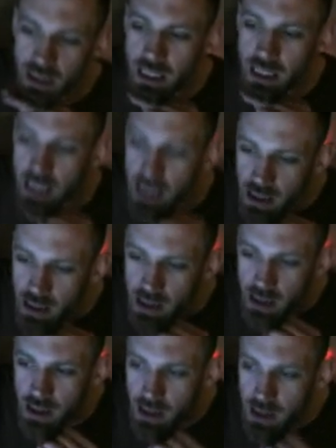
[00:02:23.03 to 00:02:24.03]
here
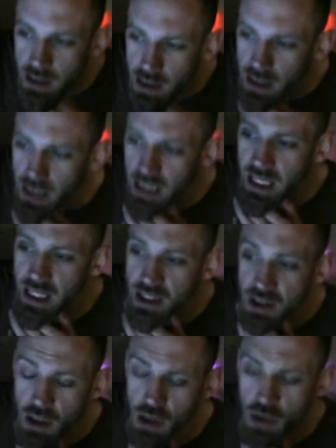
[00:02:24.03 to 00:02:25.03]
is
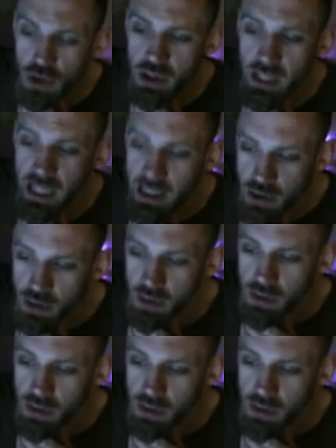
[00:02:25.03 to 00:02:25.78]
you just castle.